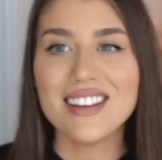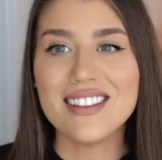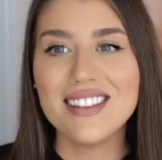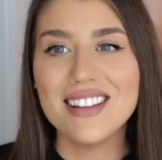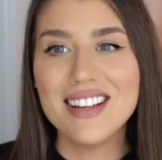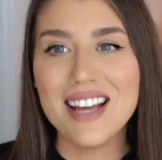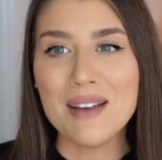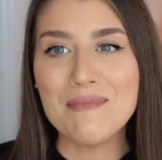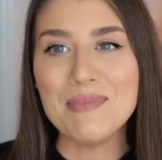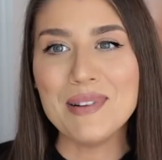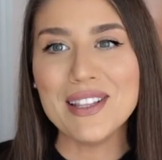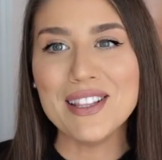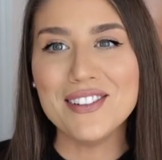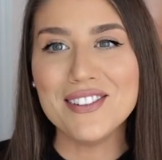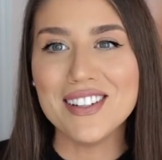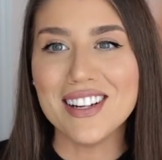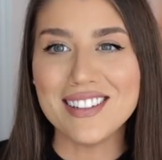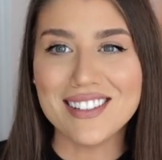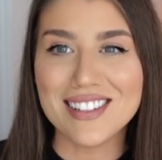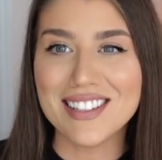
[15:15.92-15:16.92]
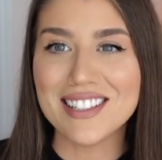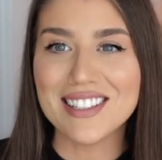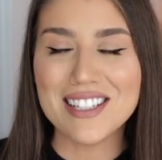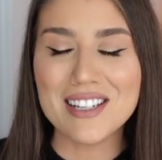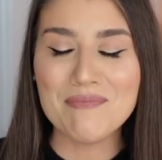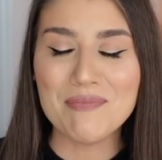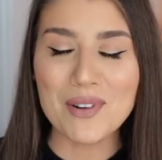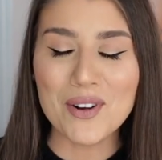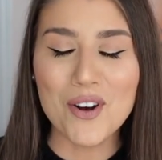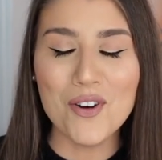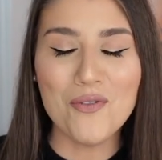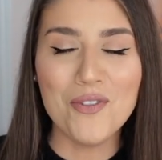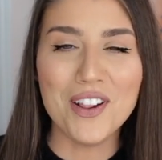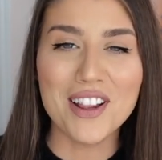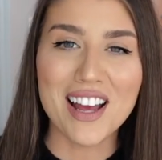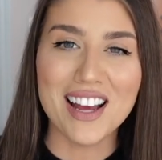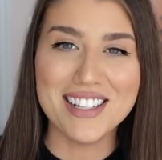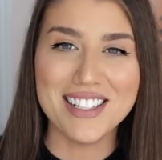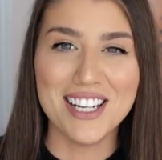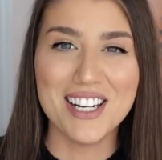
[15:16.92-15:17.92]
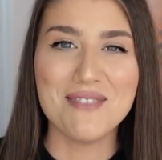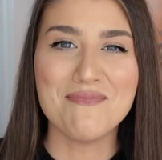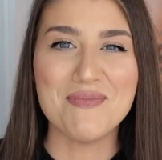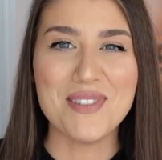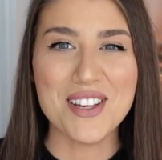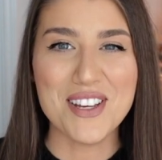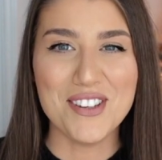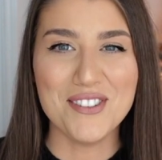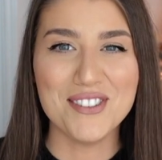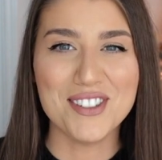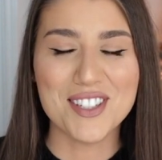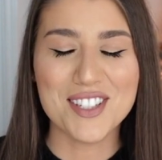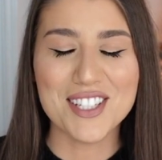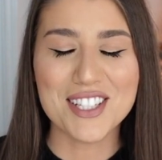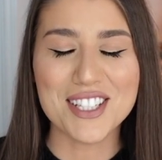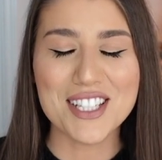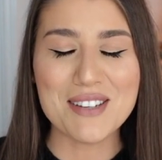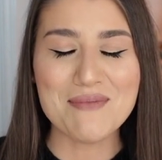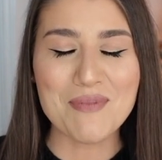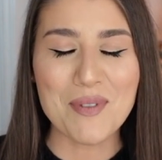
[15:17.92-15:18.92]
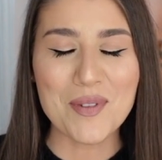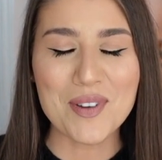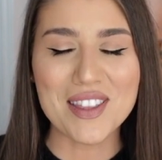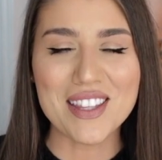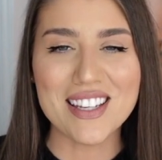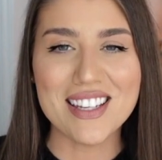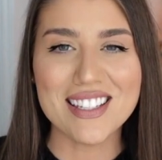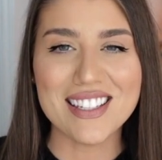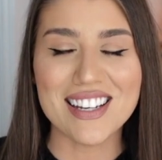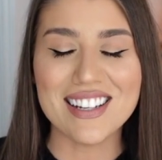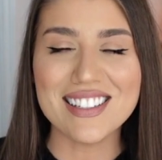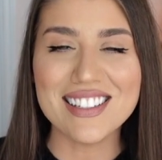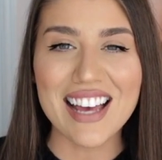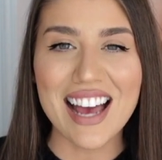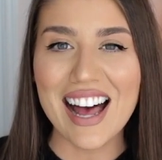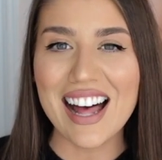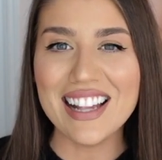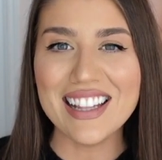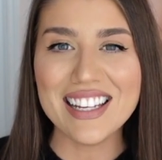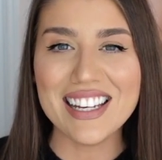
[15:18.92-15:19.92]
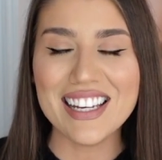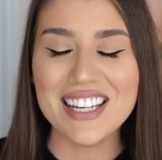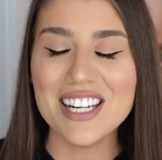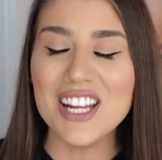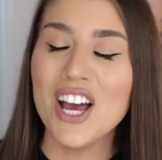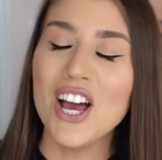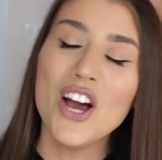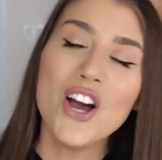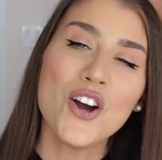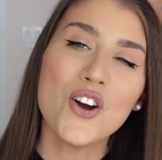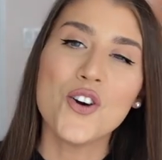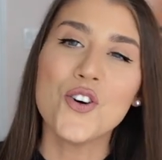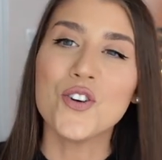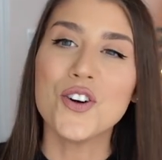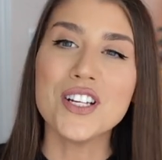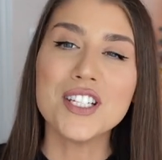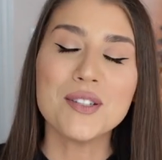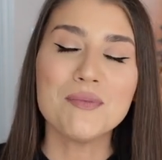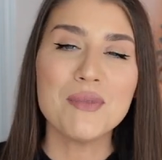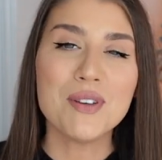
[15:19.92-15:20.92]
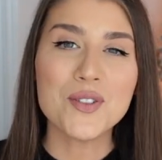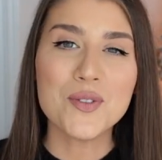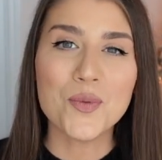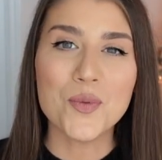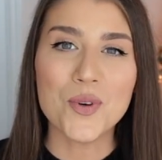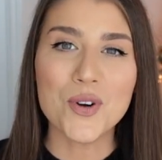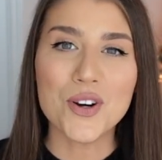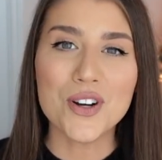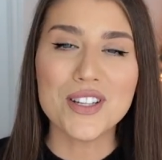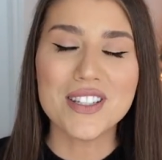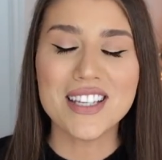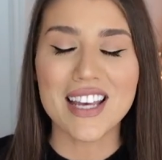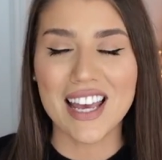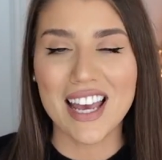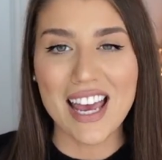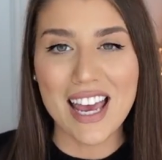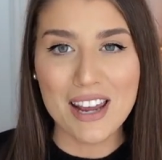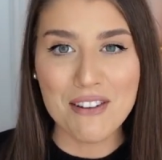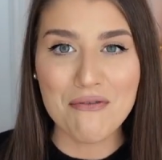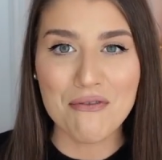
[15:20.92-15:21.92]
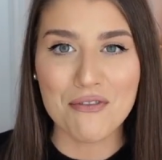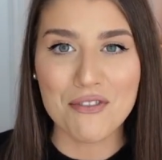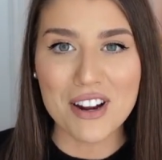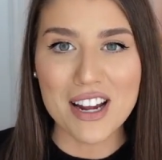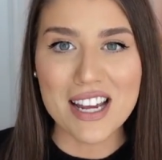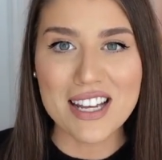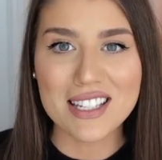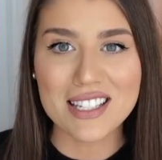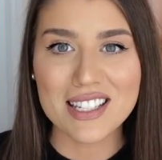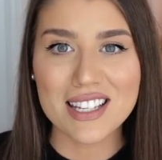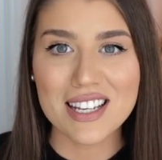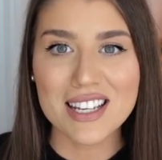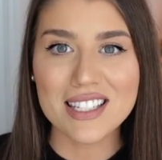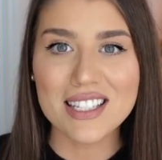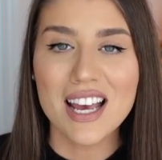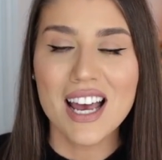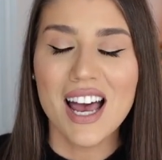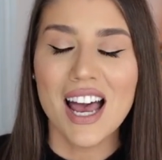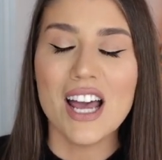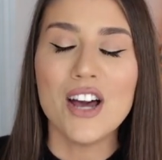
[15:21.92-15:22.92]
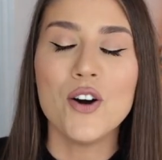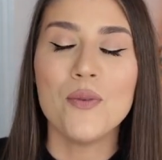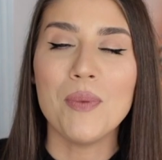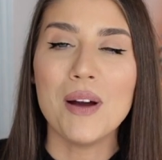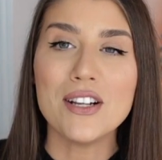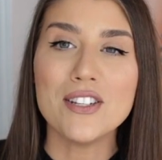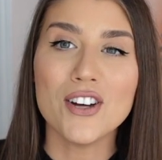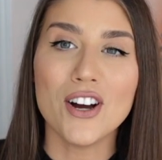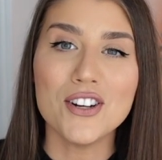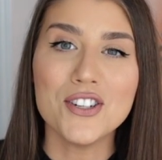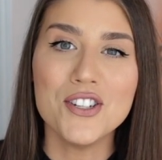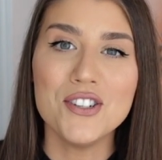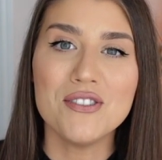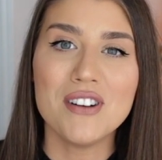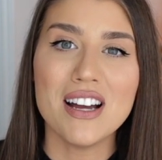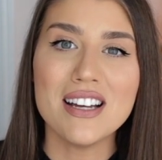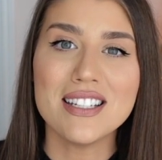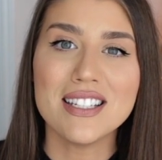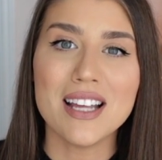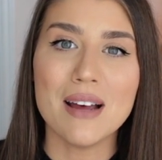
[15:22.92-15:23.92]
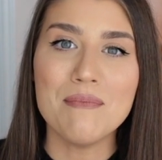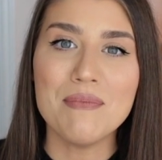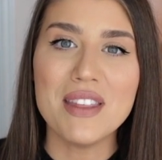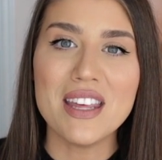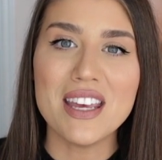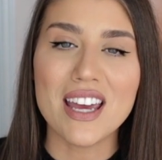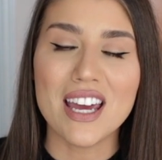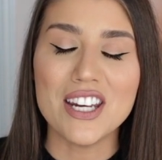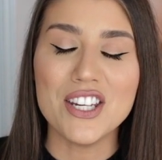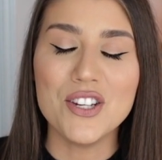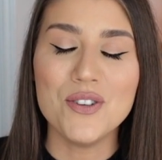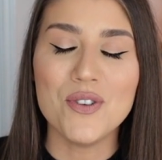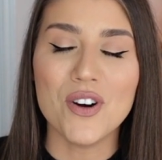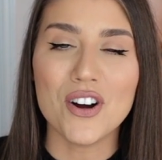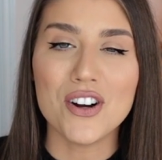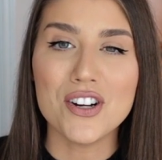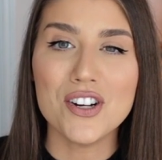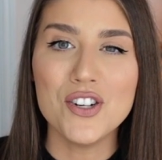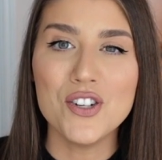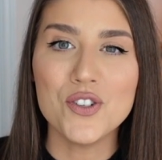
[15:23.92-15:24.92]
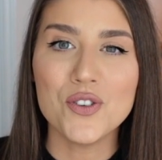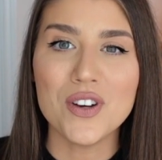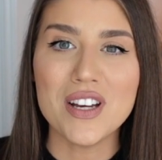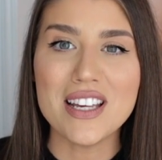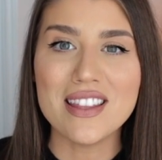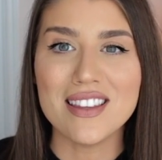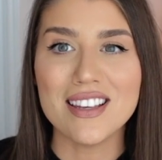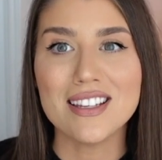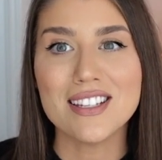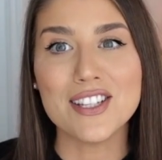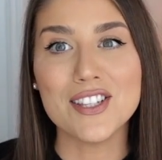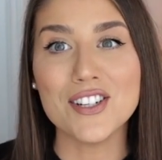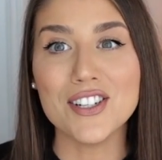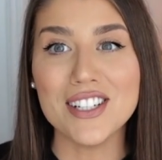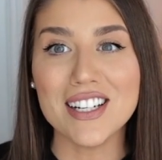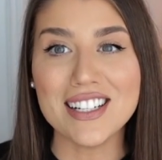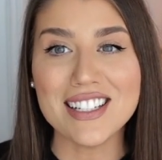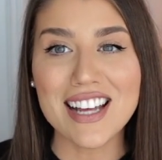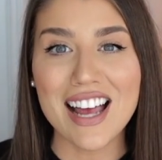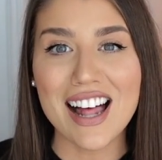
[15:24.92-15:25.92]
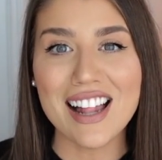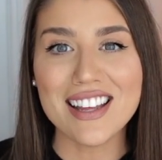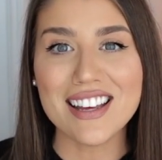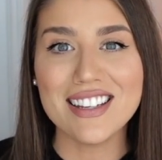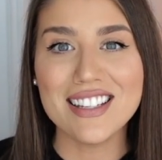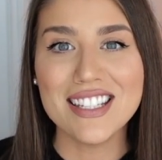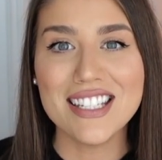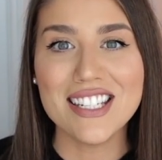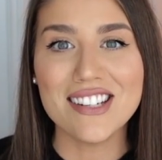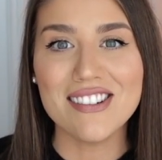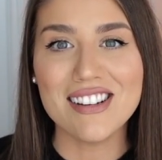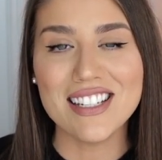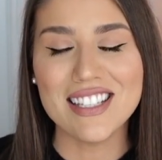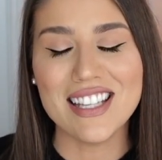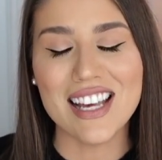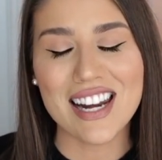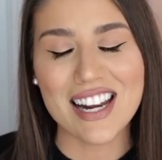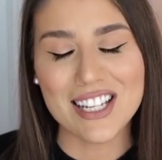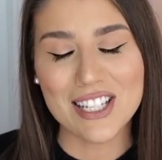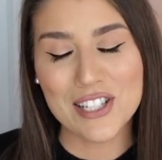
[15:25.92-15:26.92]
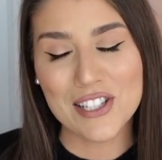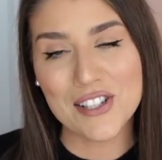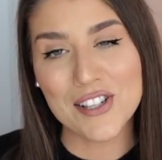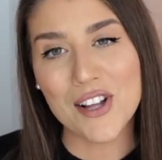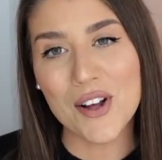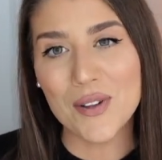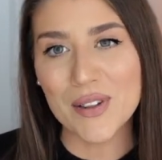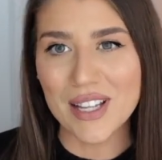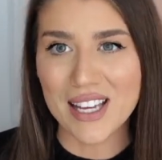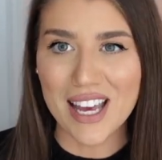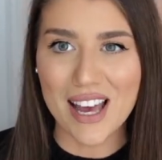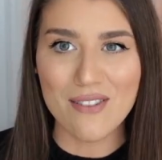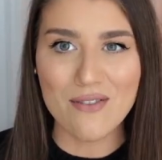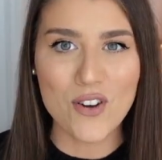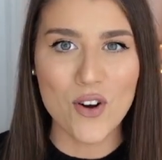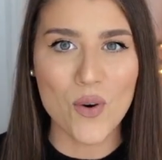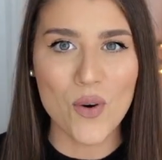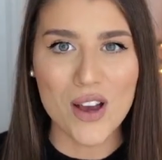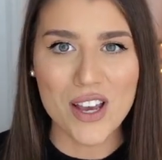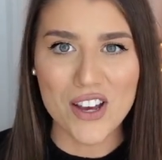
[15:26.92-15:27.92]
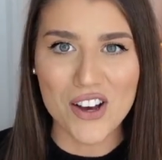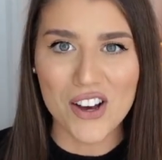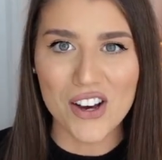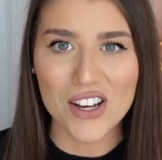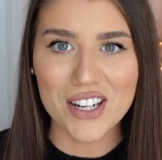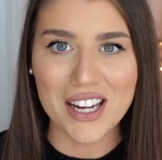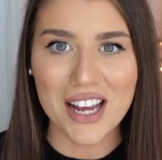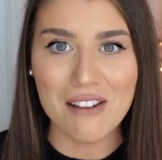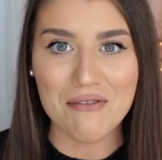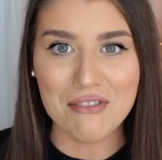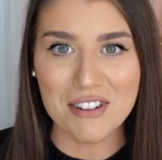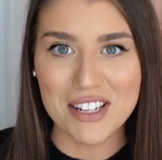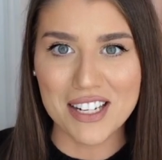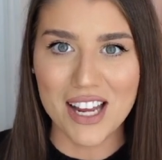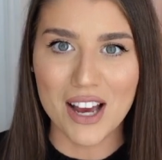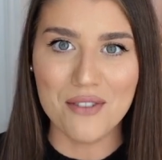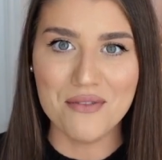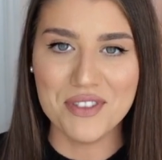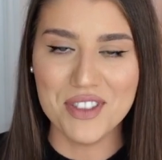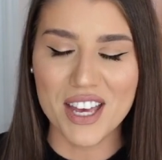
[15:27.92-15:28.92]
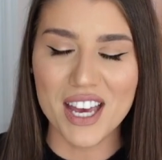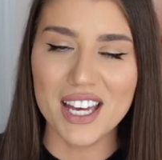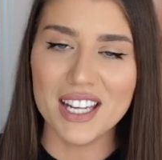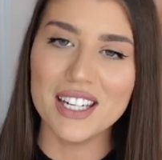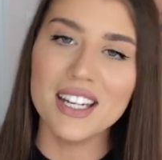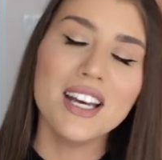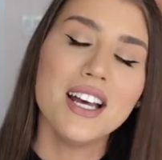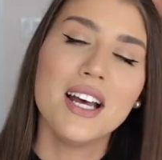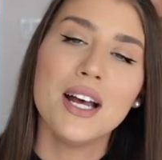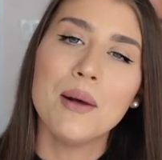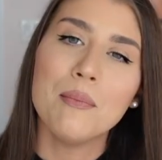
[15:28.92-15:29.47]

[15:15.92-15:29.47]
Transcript: I think I put Luna to sleep, but hopefully I didn't put you to sleep with these Italian Christmas words and phrases. I hope I taught you guys something and you are enjoying this Learn Italian series that I slowly have going on every now and then.